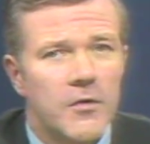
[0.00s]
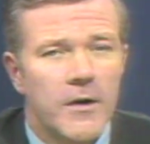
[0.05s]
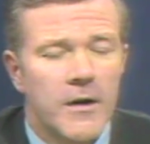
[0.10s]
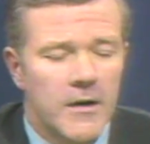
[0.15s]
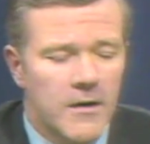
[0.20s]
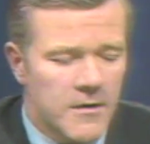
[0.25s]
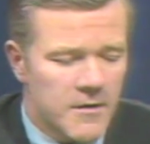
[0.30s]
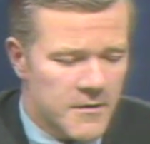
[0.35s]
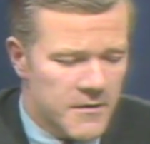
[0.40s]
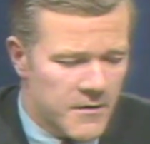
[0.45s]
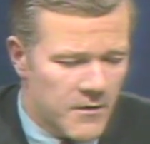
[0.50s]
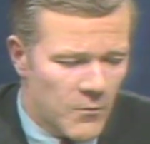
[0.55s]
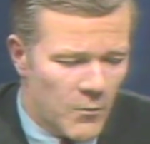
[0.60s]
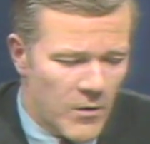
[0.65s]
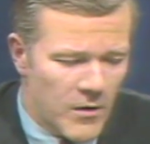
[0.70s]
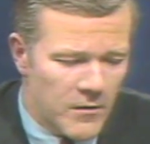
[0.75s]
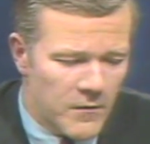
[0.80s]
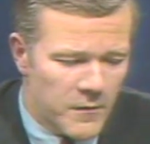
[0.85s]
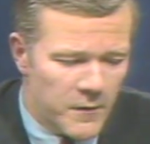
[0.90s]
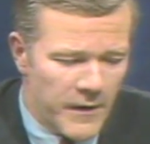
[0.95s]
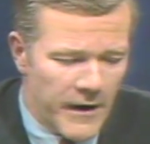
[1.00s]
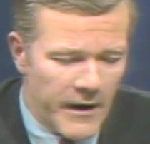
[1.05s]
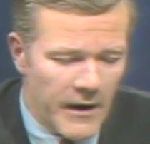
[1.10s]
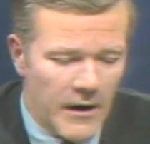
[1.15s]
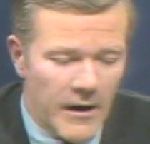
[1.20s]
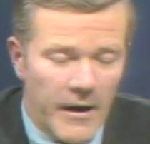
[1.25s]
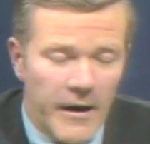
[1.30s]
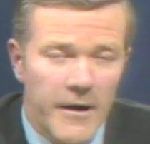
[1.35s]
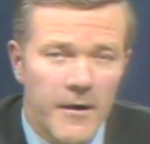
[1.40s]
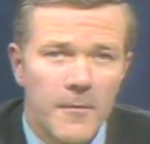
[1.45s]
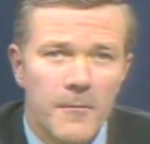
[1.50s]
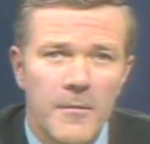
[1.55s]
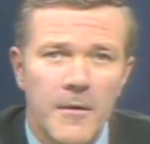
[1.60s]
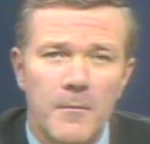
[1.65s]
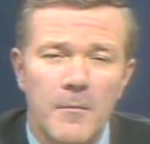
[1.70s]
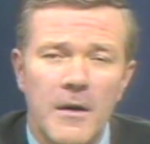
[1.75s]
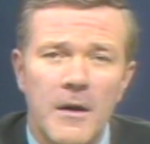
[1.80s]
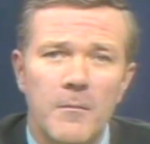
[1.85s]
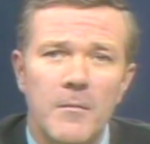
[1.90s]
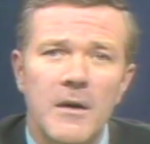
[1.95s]
Washington Week's next
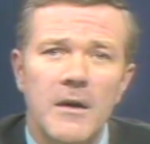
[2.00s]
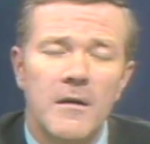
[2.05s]
moderator,